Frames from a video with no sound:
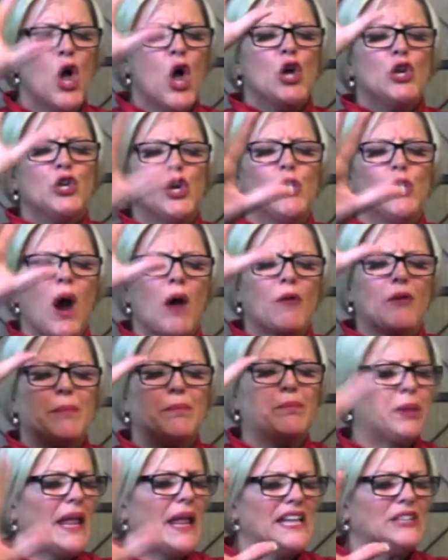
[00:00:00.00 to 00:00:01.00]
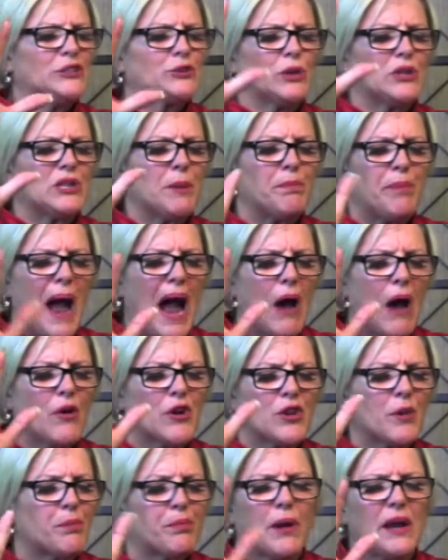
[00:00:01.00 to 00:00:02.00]
You are replaced with the power,
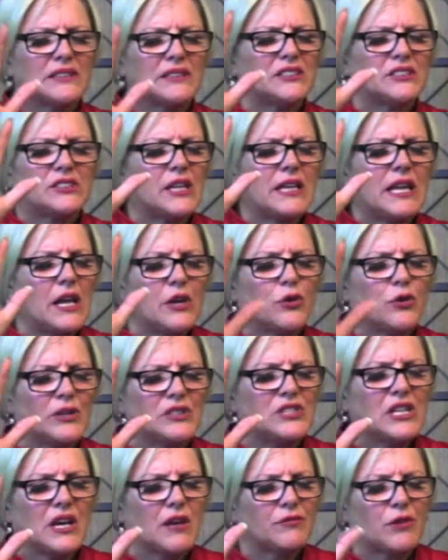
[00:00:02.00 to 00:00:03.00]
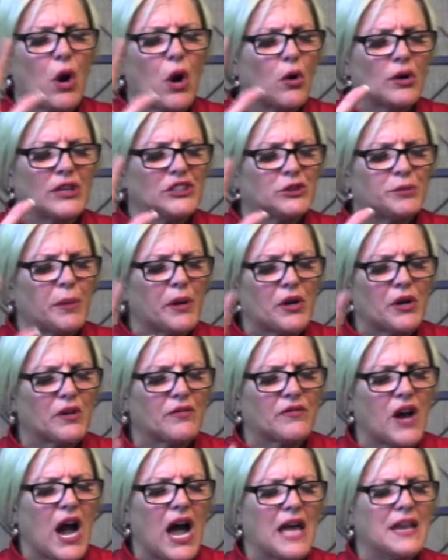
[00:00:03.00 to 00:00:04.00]
the presence, and the anointing of the Holy Spirit of
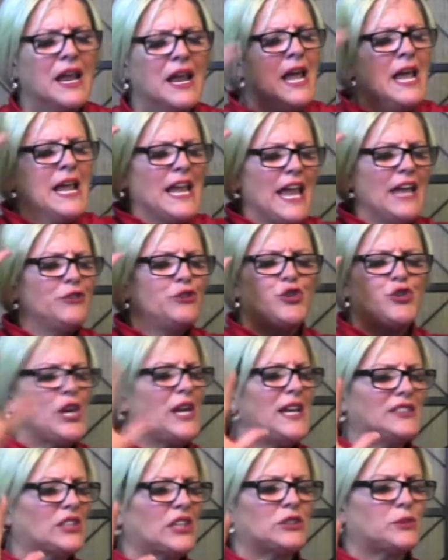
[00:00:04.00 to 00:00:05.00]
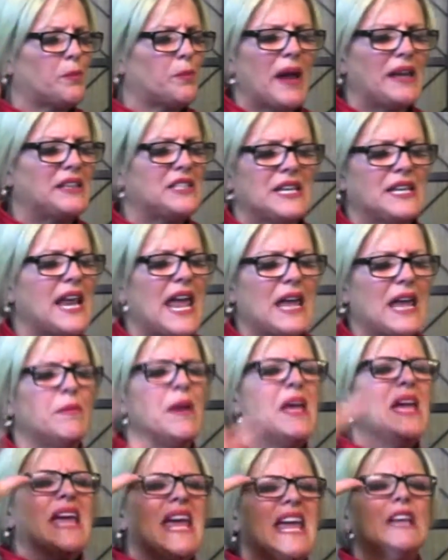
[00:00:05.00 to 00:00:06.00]
God in Jesus' mighty name.
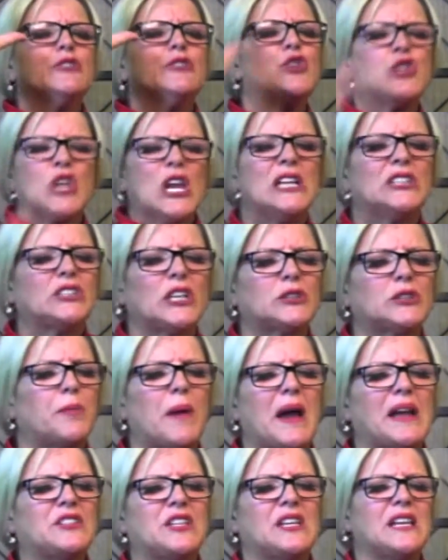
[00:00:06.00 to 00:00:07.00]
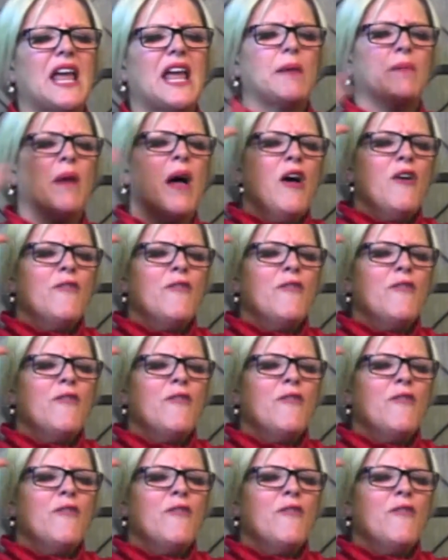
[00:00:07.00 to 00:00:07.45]
In Jesus' mighty name.